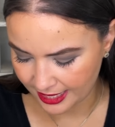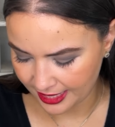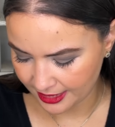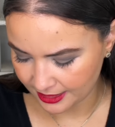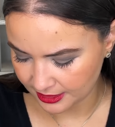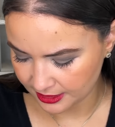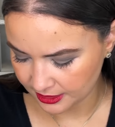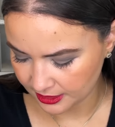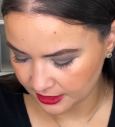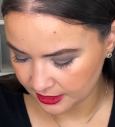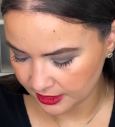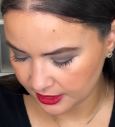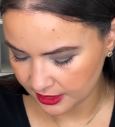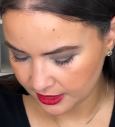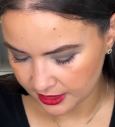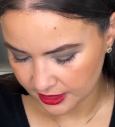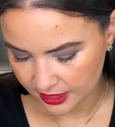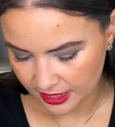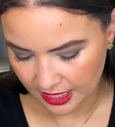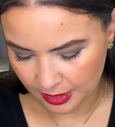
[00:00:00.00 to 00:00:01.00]
And
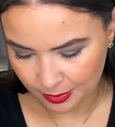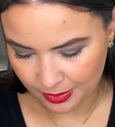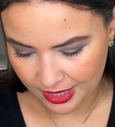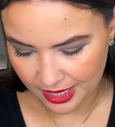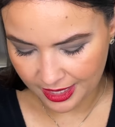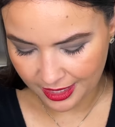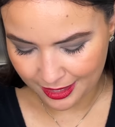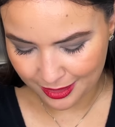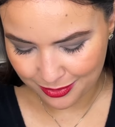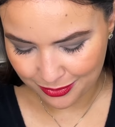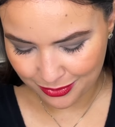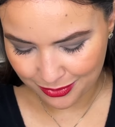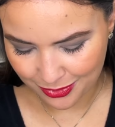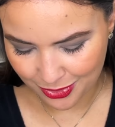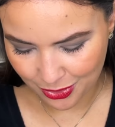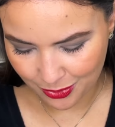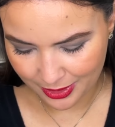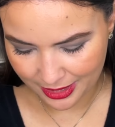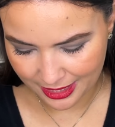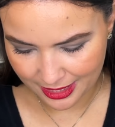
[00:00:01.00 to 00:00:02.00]
I mean, I can
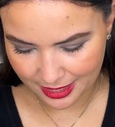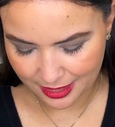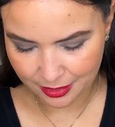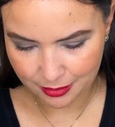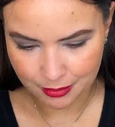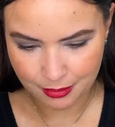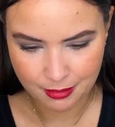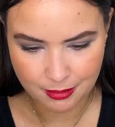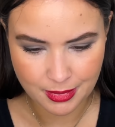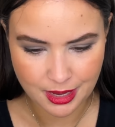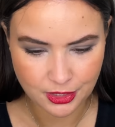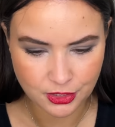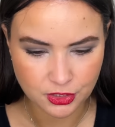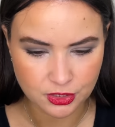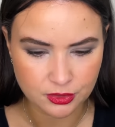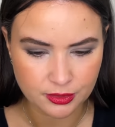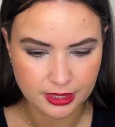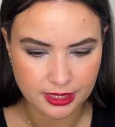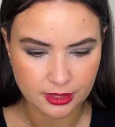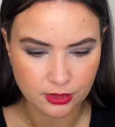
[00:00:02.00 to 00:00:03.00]
go ahead and
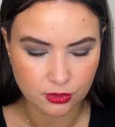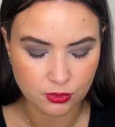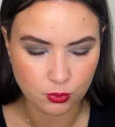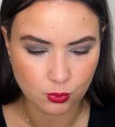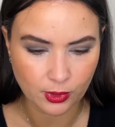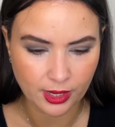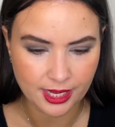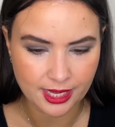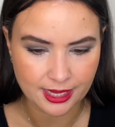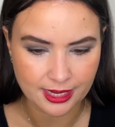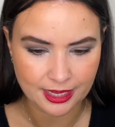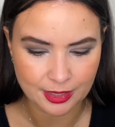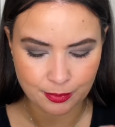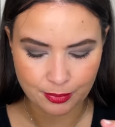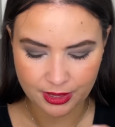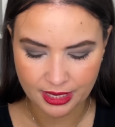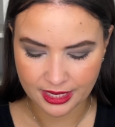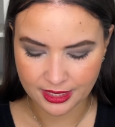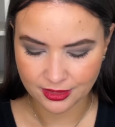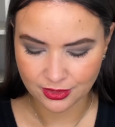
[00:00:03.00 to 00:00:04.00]
measure it or weigh
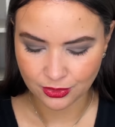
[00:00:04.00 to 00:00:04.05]
it, but I